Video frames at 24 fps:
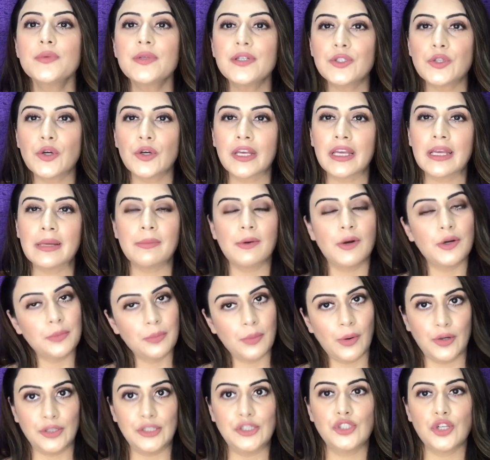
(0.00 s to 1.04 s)
are talking about
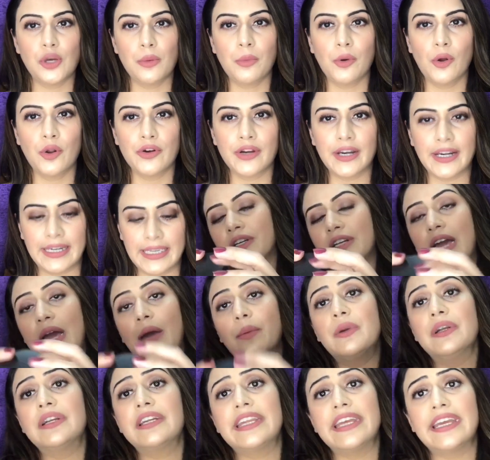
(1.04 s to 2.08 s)
body shop already i
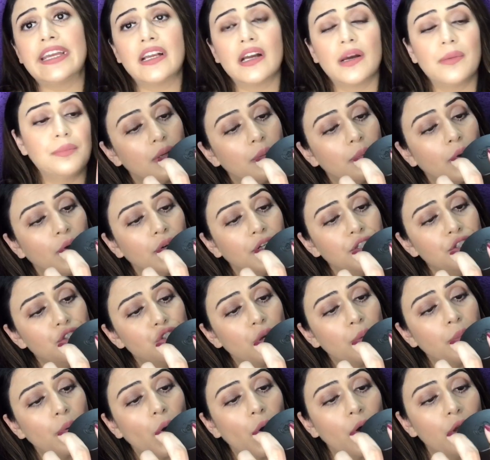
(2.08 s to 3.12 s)
will take up the body
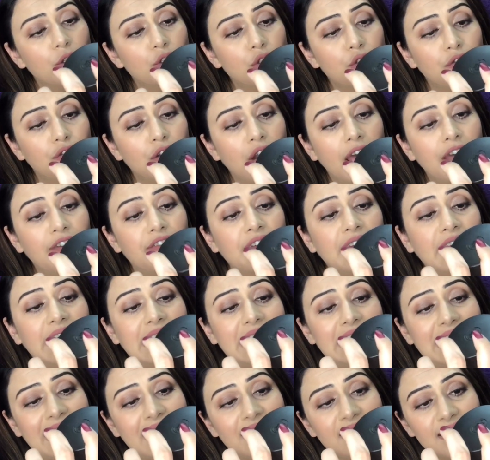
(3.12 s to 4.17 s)
shop oils of life
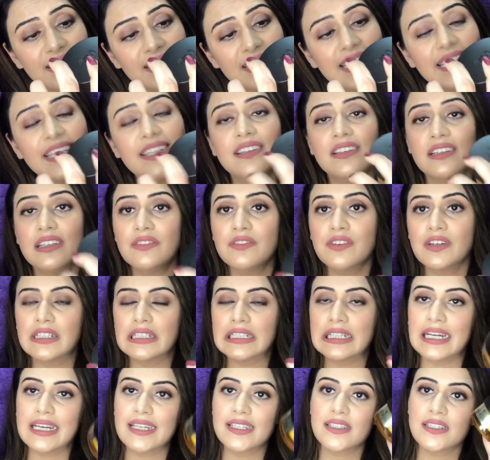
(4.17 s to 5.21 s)
intensely
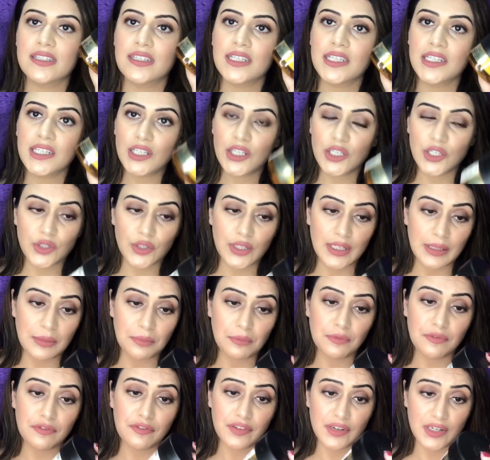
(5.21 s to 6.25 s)
revitalizing
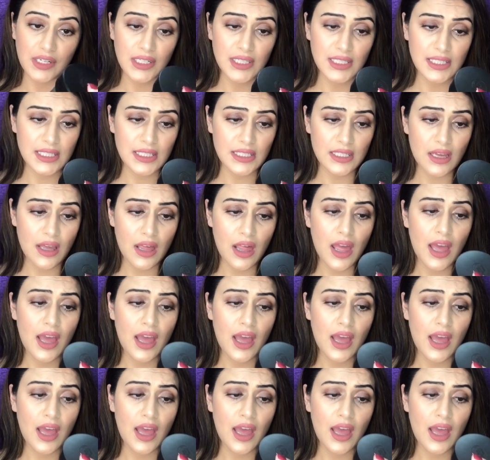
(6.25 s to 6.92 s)
cream first